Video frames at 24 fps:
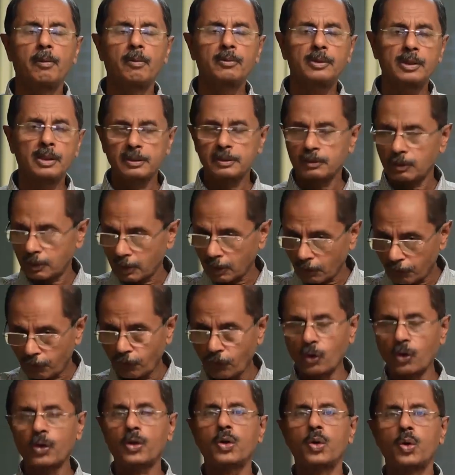there are
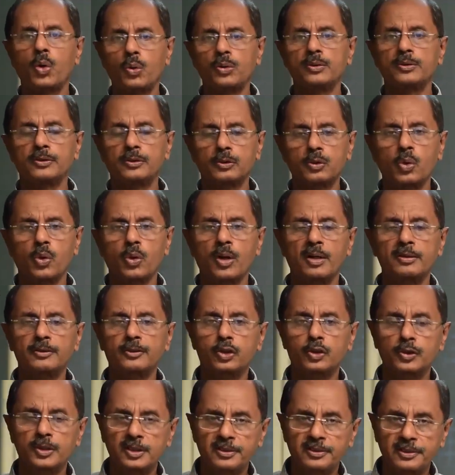4 codes, code on
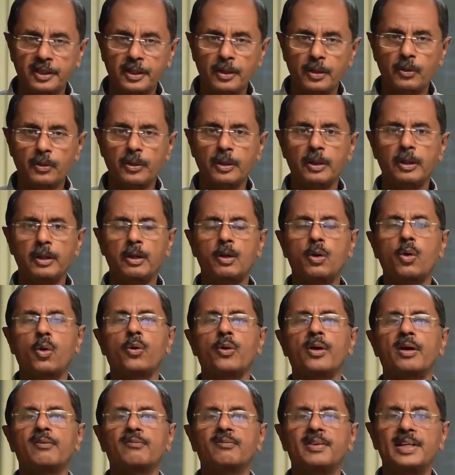social security,
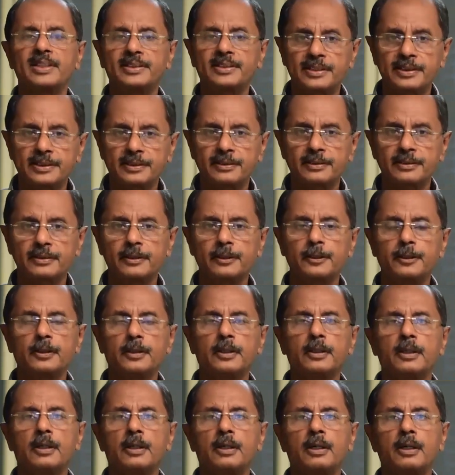code on wages,
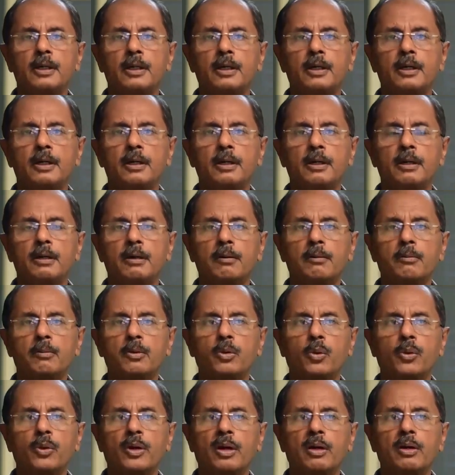
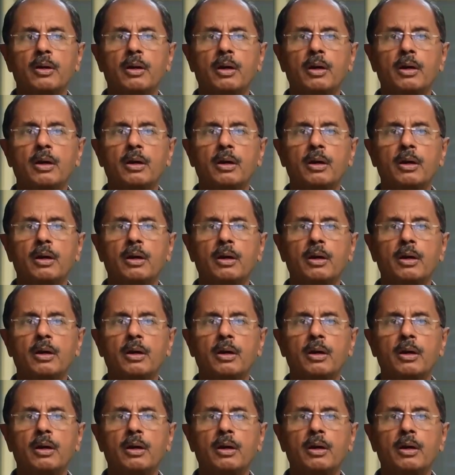code on,